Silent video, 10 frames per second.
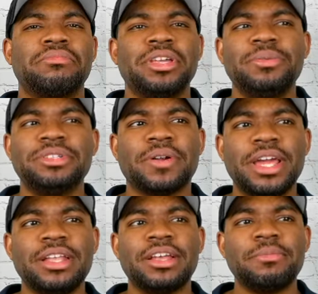He was
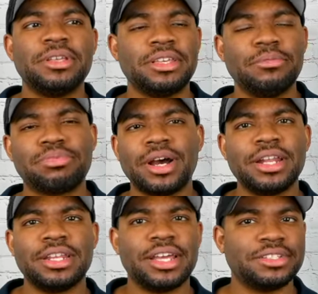great. I mean, he brought
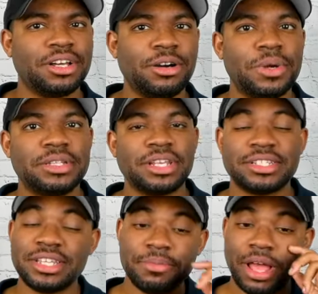it as always.
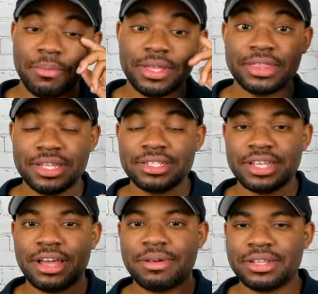Except, I mean, this
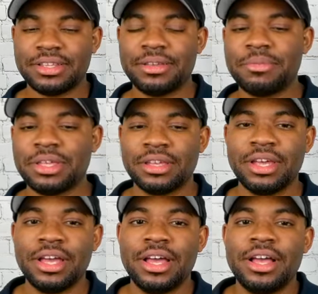time, I, I mean,
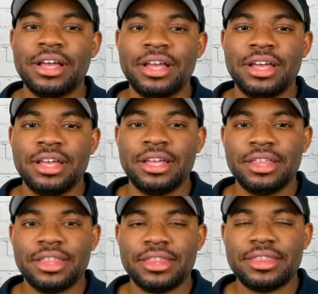
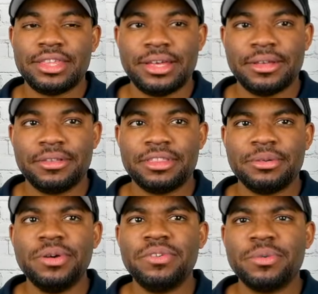the the
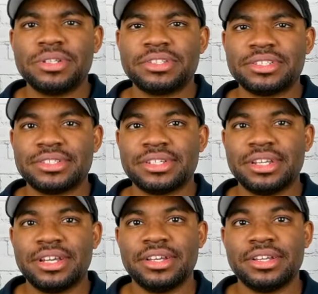movie was
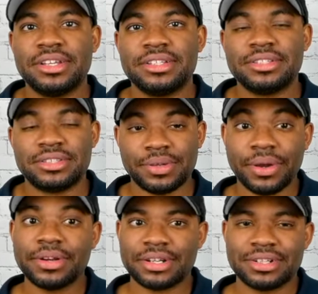
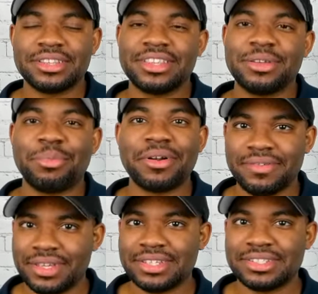darker than the
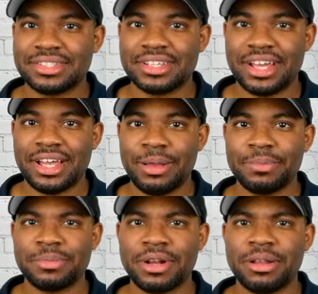previous um,
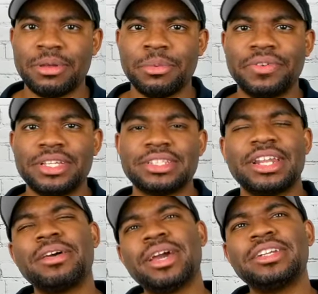Spider-Man movies,
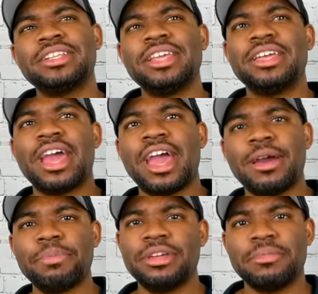and I'm actually
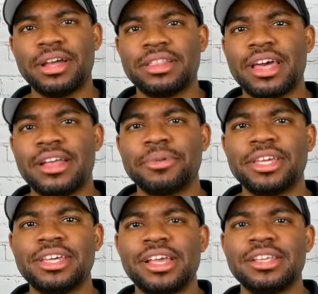happy about that
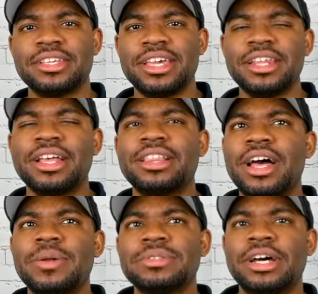because it
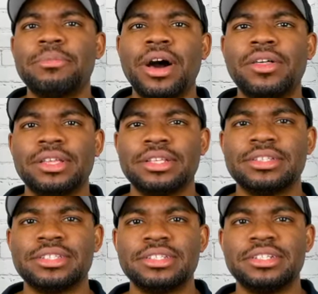allowed Tom
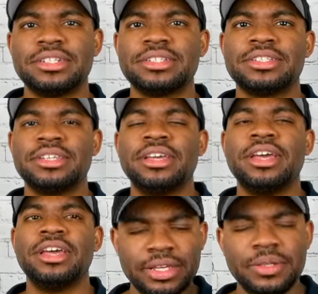Holland to just
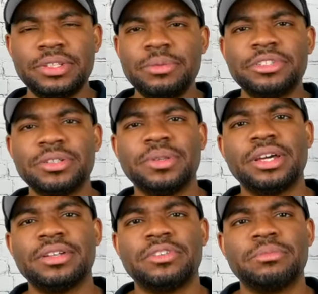he was able to show a
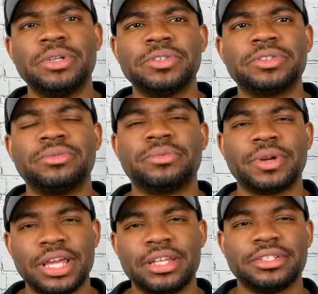lot of emotional
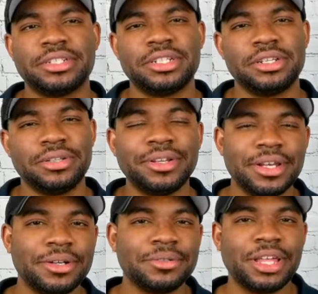range. You
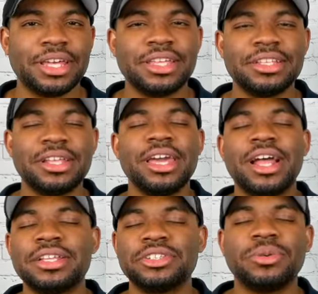know, like it, it
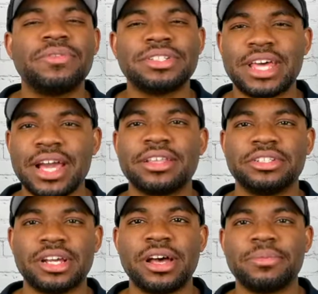got to show off his acting
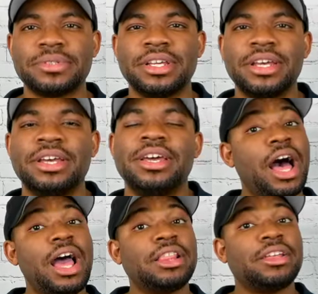chops.
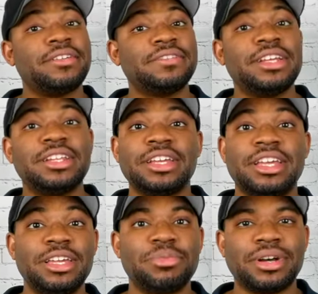I loved it.
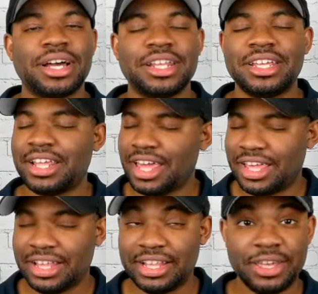He brought it,
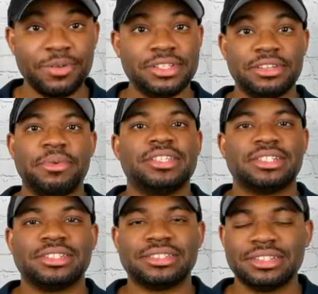and it was
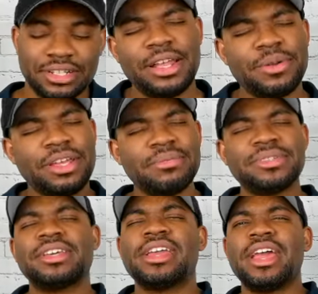amazing. Now, when it comes
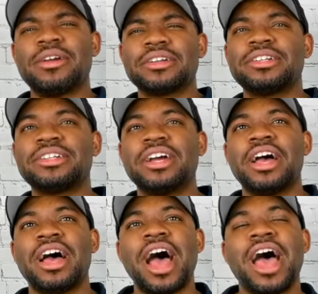to the character,
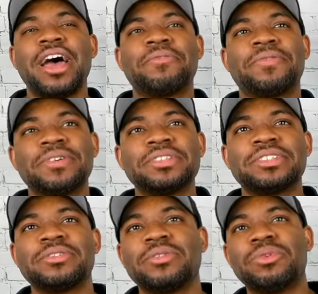at
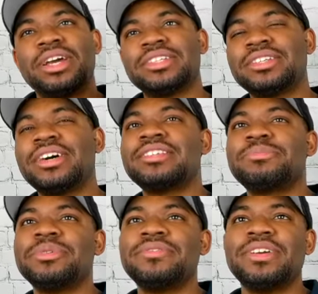first when I saw
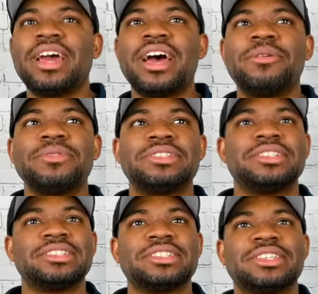this movie, I was
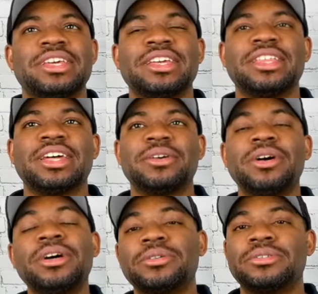just thinking like,
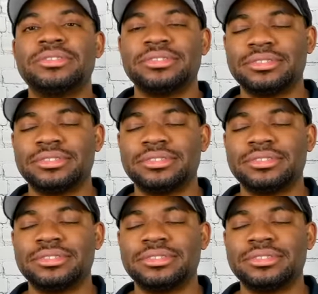oh,